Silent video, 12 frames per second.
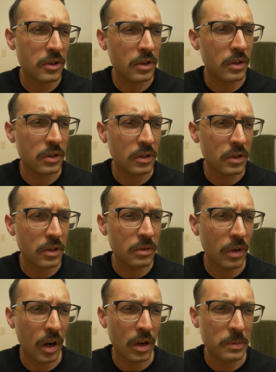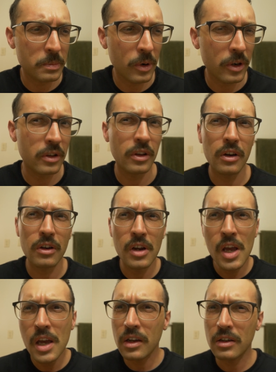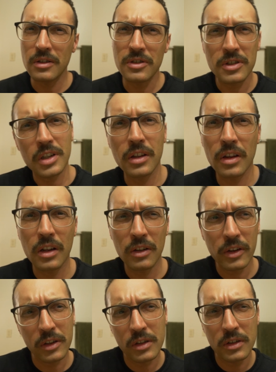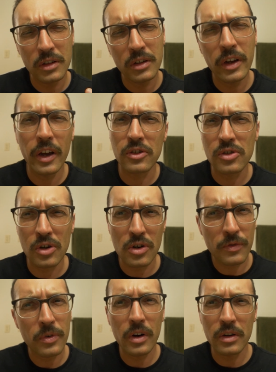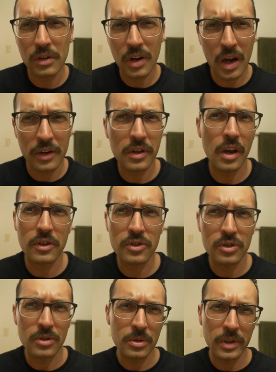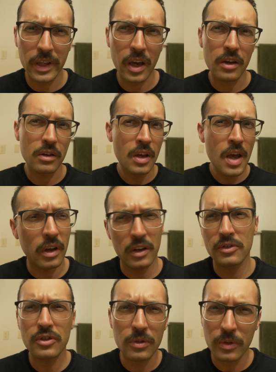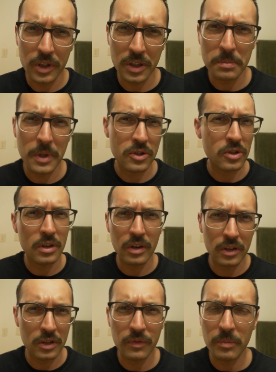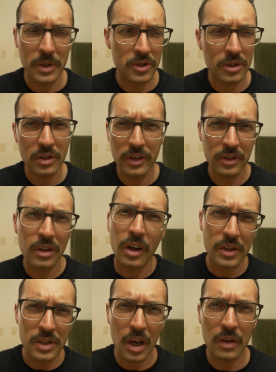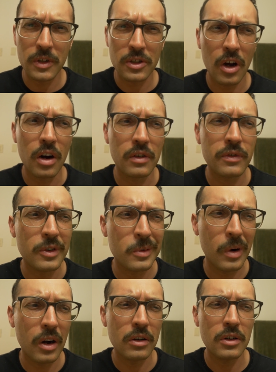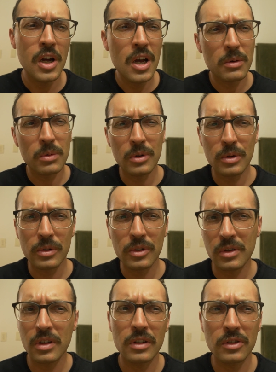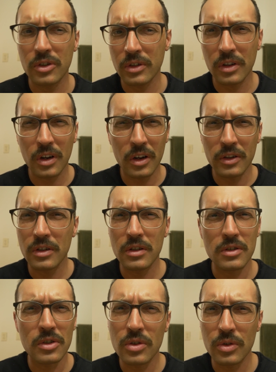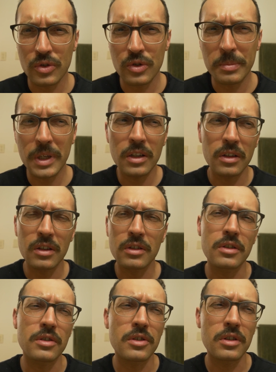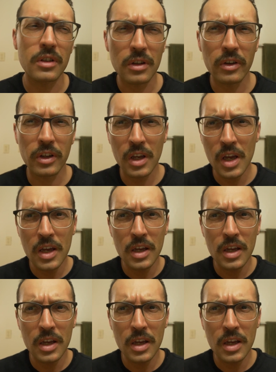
to put in there is, say that like a ex-girlfriend contacts you again and you really miss her and you've missed her and you guys haven't talked for a while. Well, you can look on her social media to see like